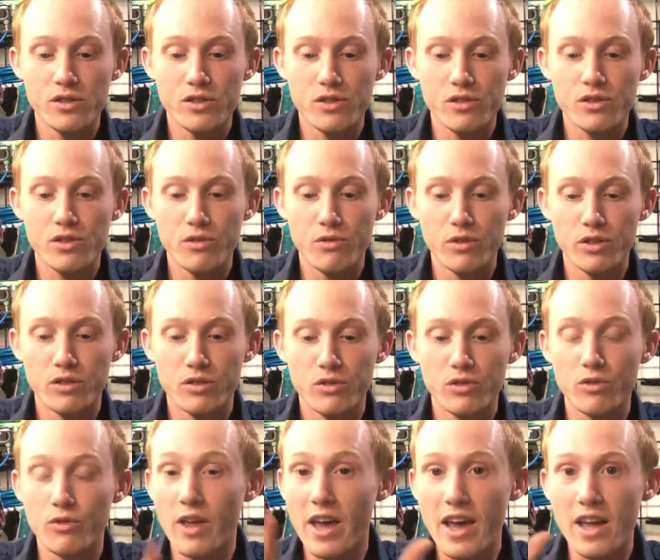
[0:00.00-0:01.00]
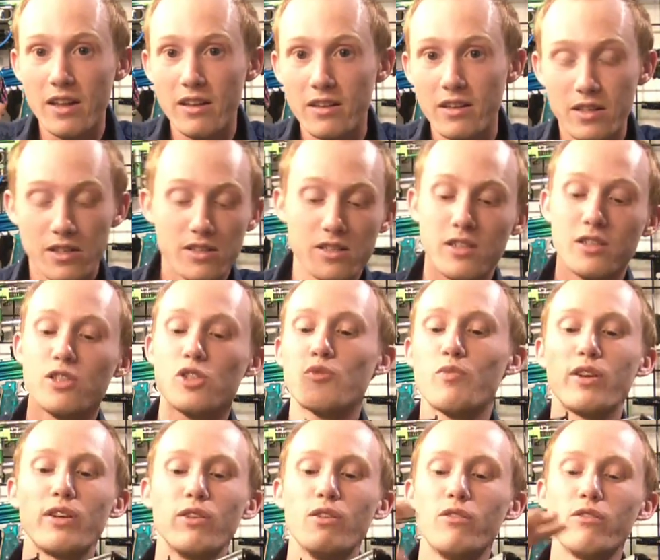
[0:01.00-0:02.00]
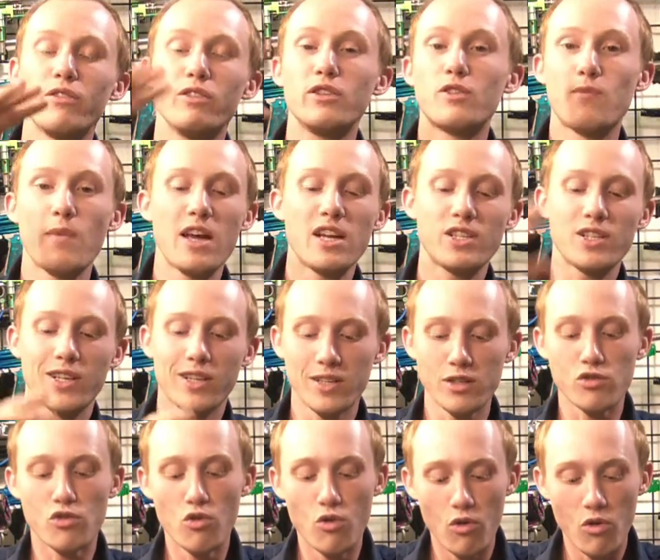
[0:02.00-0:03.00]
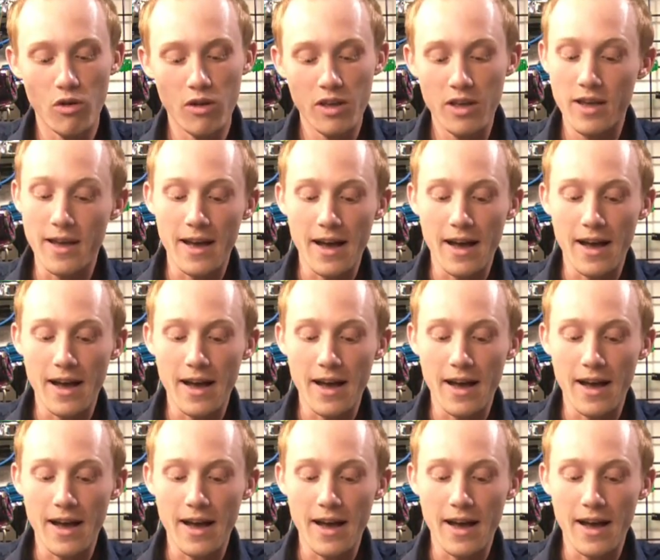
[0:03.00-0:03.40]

just going to do that, and it's like it's spring loaded. It's magic. It's cool.